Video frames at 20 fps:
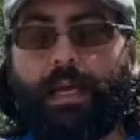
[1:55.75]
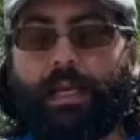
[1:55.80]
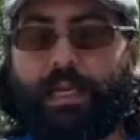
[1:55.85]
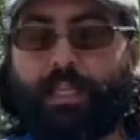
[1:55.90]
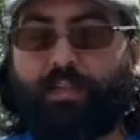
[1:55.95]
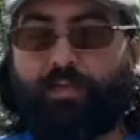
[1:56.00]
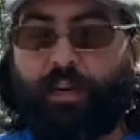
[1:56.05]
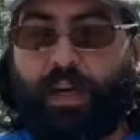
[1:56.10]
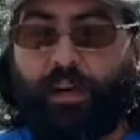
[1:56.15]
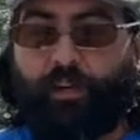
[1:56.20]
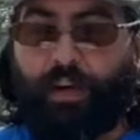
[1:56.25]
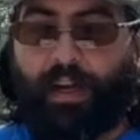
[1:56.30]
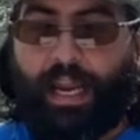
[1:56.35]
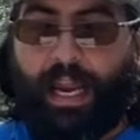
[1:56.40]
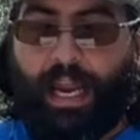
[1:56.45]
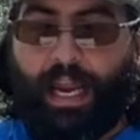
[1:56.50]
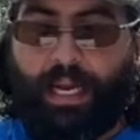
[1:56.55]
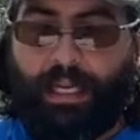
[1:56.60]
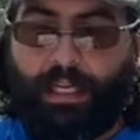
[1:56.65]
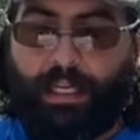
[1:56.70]
is very
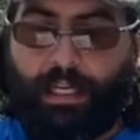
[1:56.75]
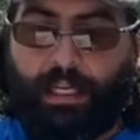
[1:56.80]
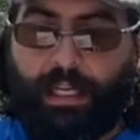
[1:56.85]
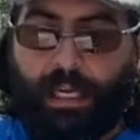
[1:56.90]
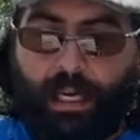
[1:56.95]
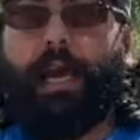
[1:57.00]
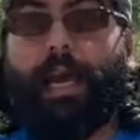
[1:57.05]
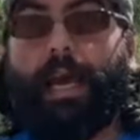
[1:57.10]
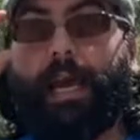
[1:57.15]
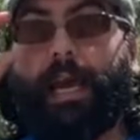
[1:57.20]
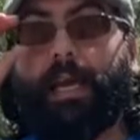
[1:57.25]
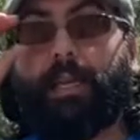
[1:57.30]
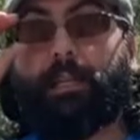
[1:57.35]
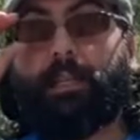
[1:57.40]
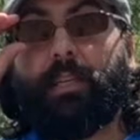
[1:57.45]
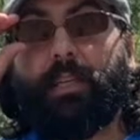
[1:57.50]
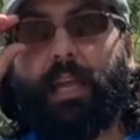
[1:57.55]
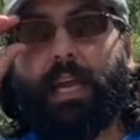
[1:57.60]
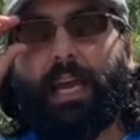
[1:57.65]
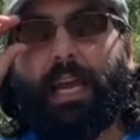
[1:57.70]
handy, and
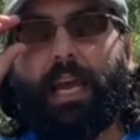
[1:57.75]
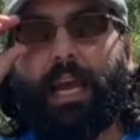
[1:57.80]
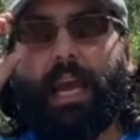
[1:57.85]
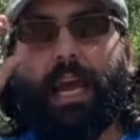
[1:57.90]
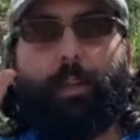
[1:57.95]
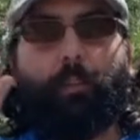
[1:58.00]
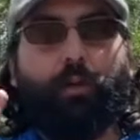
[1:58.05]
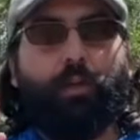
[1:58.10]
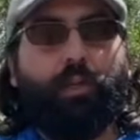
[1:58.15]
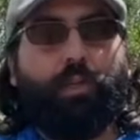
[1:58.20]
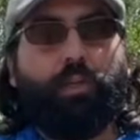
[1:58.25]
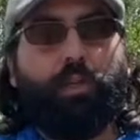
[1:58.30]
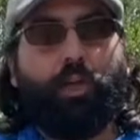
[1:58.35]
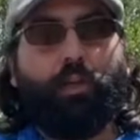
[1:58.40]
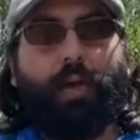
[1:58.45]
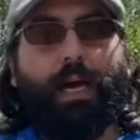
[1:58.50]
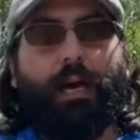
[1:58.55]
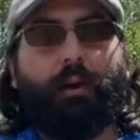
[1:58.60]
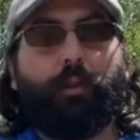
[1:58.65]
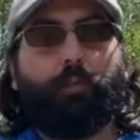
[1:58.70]
today I'm going to show
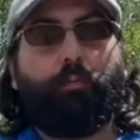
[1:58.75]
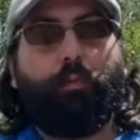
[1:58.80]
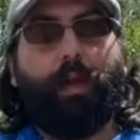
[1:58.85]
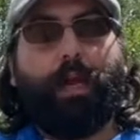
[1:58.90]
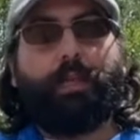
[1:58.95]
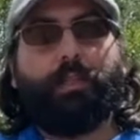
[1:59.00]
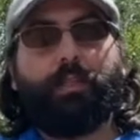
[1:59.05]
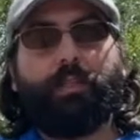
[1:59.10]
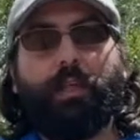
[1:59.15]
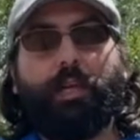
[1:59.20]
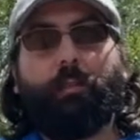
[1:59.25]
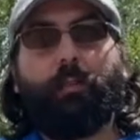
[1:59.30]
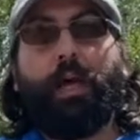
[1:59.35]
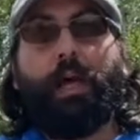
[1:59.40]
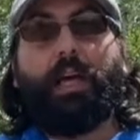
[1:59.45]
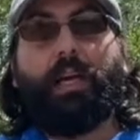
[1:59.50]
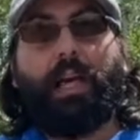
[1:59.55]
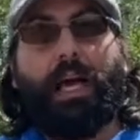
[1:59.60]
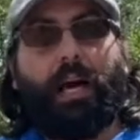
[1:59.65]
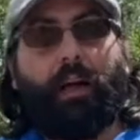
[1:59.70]
you how to plant some
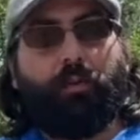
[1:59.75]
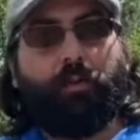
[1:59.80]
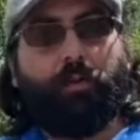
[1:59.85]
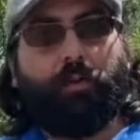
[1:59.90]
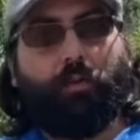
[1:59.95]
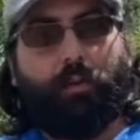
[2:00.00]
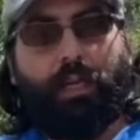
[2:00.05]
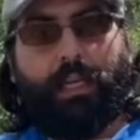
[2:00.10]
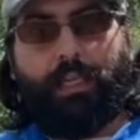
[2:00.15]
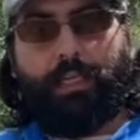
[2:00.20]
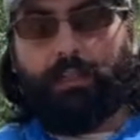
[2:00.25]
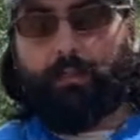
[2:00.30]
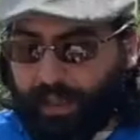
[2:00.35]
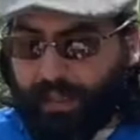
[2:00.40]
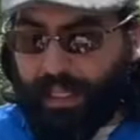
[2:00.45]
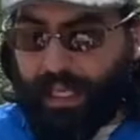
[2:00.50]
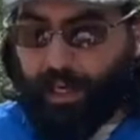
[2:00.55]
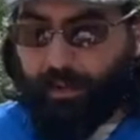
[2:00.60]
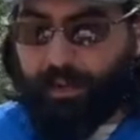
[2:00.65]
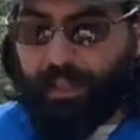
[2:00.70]
collard greens.
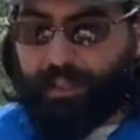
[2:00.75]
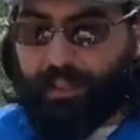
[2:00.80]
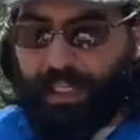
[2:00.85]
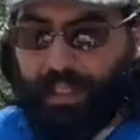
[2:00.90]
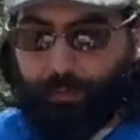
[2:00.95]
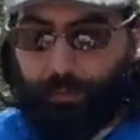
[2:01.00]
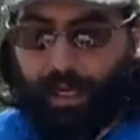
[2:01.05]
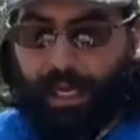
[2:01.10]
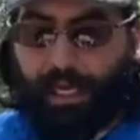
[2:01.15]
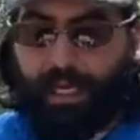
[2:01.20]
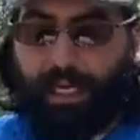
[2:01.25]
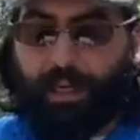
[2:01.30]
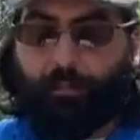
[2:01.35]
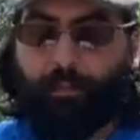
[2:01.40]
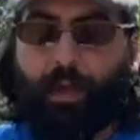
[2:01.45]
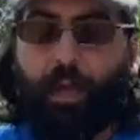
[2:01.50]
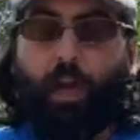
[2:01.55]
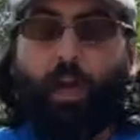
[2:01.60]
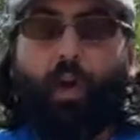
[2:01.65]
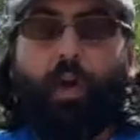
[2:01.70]
Now, the seed packet
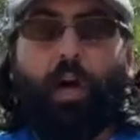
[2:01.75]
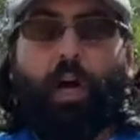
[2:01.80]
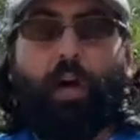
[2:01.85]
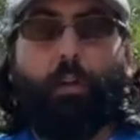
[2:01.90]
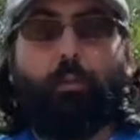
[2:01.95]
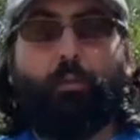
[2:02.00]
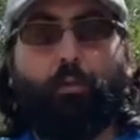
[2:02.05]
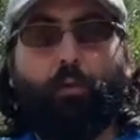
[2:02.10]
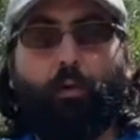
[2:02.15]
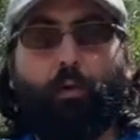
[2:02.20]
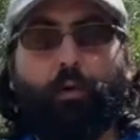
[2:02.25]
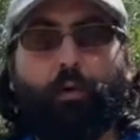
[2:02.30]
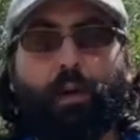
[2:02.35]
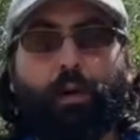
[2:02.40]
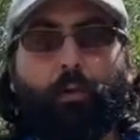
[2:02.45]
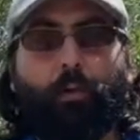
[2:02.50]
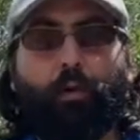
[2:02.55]
for it